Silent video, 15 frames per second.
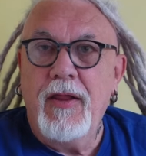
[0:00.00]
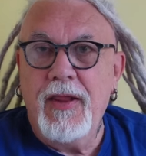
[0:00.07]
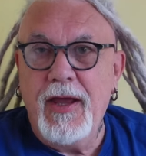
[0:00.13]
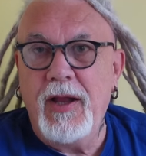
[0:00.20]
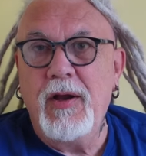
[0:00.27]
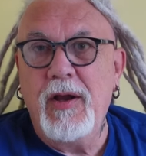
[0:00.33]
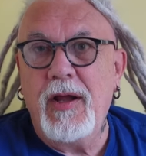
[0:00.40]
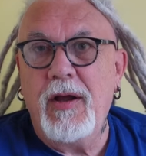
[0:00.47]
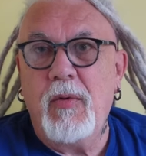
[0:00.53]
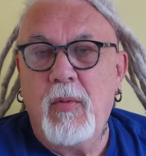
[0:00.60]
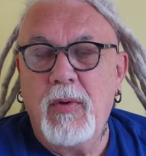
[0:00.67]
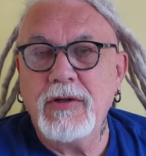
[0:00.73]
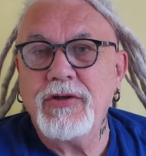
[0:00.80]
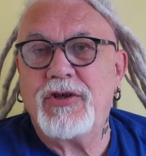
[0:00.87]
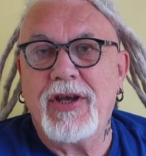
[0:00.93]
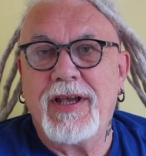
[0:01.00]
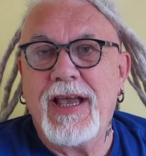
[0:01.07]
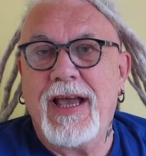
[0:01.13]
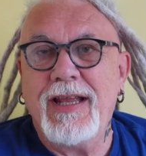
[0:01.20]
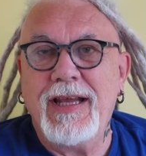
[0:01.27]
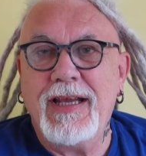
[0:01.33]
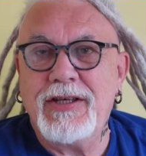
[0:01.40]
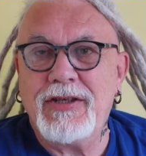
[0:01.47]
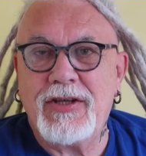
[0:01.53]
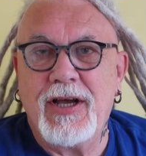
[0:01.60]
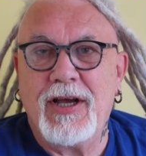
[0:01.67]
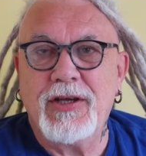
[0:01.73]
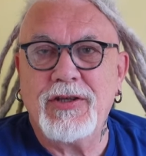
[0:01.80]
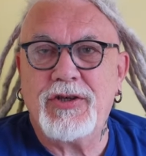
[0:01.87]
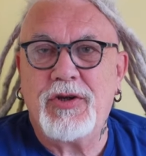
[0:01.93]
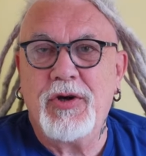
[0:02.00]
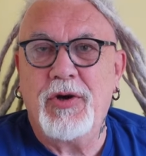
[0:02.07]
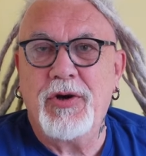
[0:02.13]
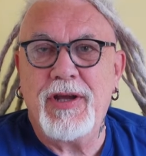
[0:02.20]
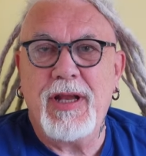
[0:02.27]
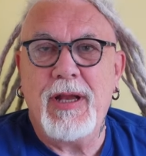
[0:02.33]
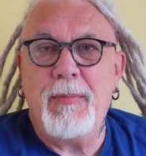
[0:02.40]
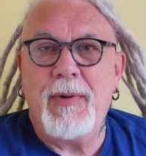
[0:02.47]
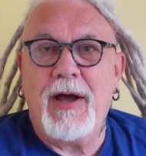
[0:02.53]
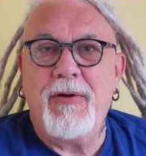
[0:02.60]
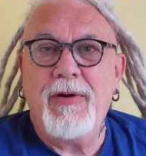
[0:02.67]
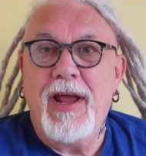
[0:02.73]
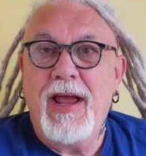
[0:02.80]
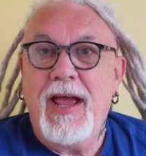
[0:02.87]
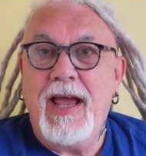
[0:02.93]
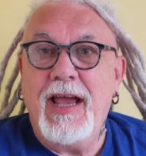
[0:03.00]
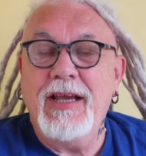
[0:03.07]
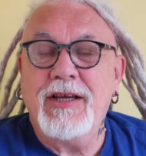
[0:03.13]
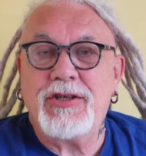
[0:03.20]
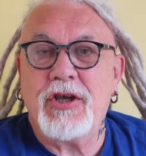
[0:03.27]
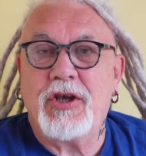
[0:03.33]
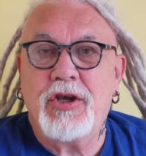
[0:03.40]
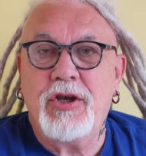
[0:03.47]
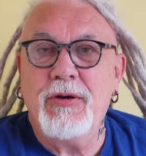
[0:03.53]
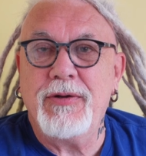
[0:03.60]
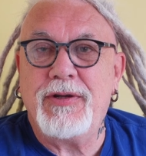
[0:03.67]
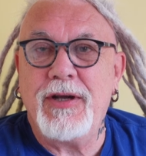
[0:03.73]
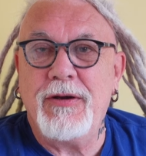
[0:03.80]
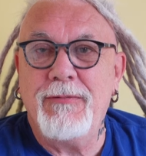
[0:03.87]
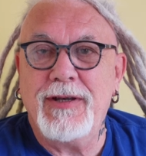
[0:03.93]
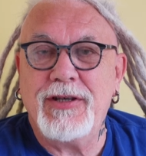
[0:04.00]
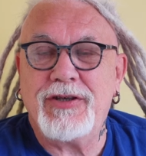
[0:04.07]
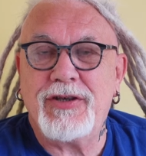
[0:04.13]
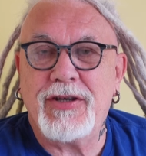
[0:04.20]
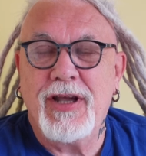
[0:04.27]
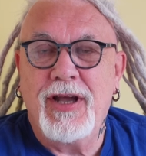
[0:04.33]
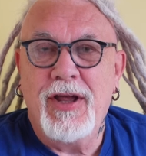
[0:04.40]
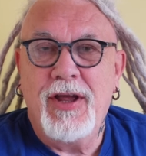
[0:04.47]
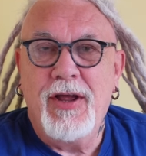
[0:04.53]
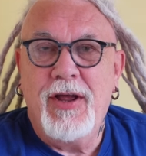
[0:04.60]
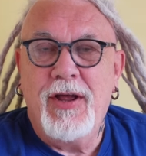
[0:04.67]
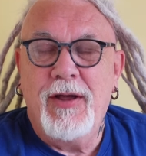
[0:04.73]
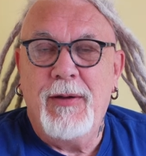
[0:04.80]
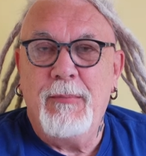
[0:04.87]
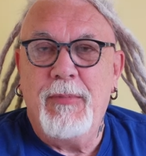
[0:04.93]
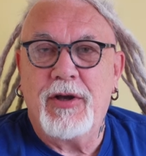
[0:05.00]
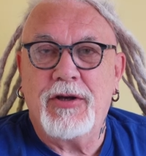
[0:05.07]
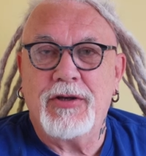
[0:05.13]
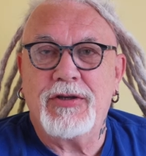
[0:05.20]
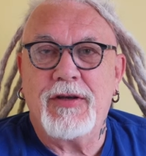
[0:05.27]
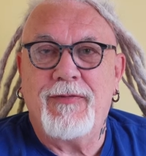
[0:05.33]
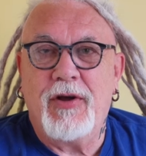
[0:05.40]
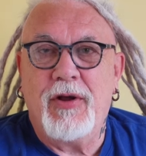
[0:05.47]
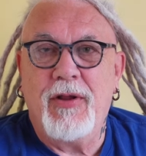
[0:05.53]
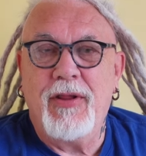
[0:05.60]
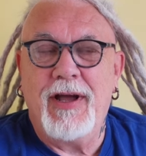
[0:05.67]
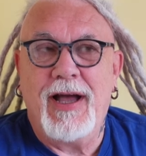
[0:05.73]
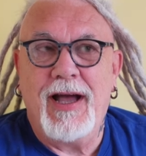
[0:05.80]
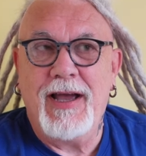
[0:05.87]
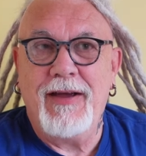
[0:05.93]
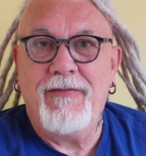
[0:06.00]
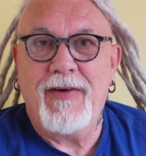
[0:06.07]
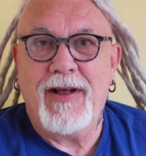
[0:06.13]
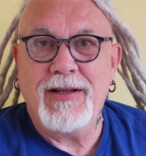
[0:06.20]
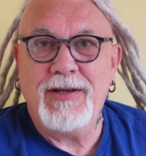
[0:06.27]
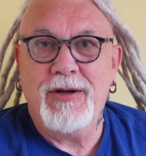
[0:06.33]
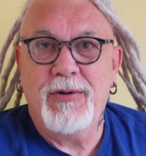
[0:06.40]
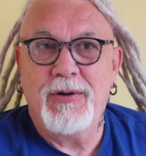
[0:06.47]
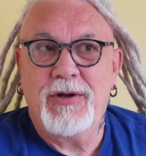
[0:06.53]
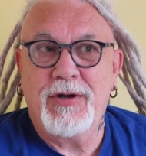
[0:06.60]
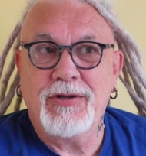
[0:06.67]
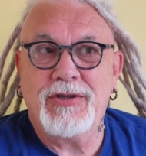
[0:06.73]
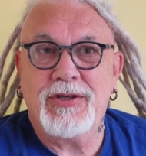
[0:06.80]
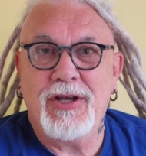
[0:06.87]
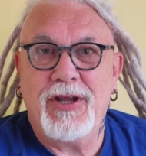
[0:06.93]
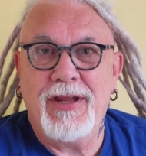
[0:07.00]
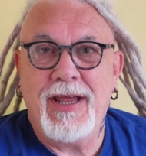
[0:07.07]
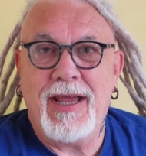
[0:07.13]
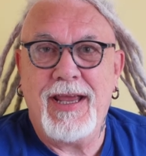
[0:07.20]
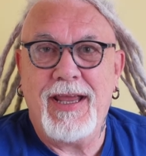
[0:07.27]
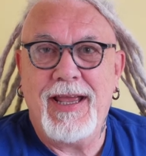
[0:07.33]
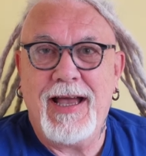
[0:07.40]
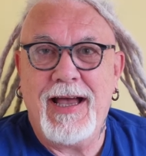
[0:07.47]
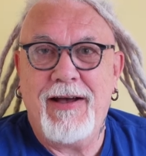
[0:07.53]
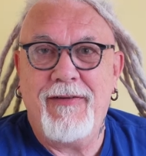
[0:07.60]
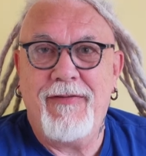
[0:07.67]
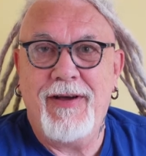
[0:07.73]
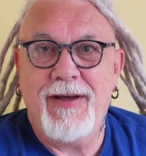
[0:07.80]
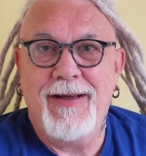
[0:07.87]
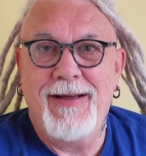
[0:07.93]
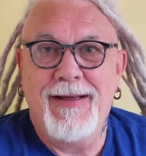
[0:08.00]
and then once again it starts talking about a security risk because of all the high value goods that they have.